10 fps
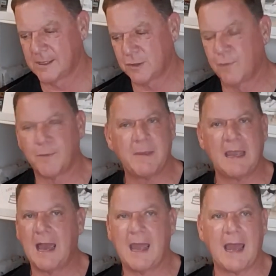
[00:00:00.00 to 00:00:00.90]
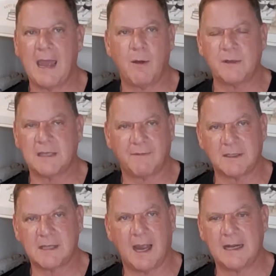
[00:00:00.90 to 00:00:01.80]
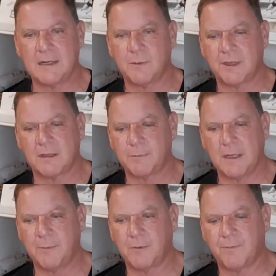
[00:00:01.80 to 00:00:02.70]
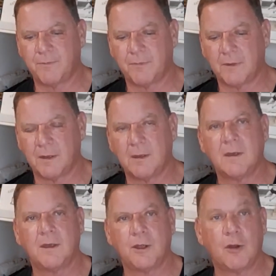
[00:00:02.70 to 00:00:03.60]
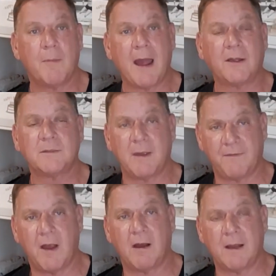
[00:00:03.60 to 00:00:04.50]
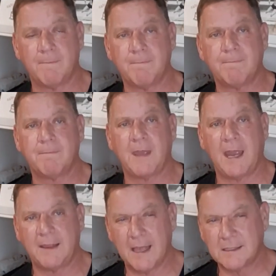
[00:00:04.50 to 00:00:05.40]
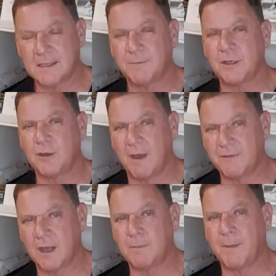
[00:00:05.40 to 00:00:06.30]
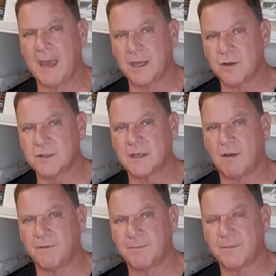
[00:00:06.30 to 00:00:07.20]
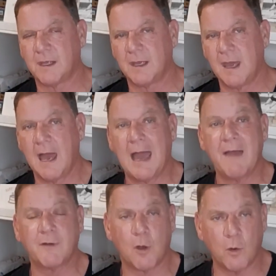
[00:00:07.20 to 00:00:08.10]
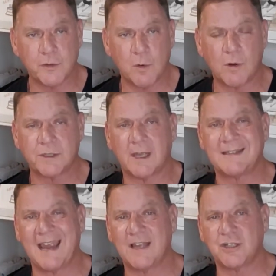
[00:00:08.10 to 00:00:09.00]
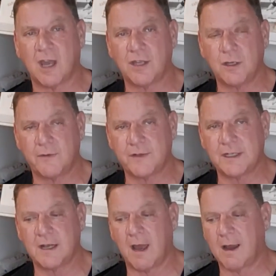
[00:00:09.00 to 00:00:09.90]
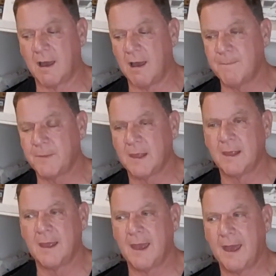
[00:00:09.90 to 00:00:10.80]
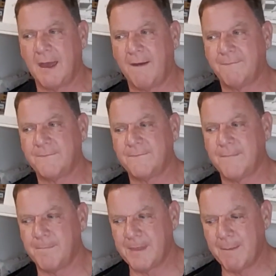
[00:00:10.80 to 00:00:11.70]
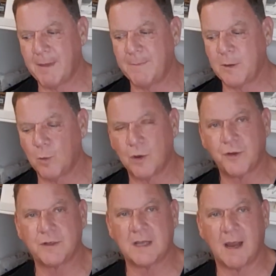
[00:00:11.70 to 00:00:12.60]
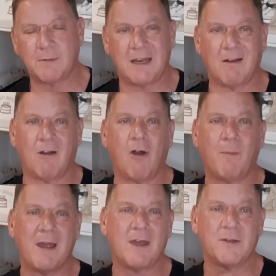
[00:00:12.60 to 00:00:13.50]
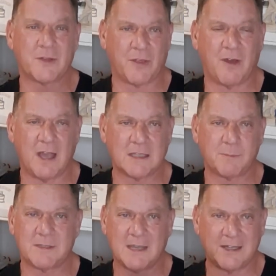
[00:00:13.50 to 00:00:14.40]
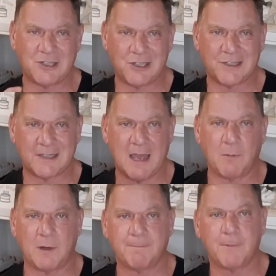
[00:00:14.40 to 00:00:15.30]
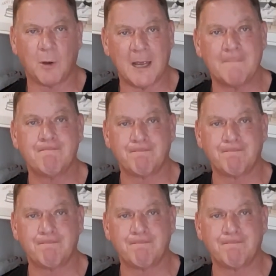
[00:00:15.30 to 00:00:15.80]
So for me, I, I always have to tie it in with other people. Your mileage may vary, and that's something you'll have to unpack yourself. I have a goals course at Dan John University dot com. Um, That might be worth your time to hear all my other thoughts besides just that one. Okay?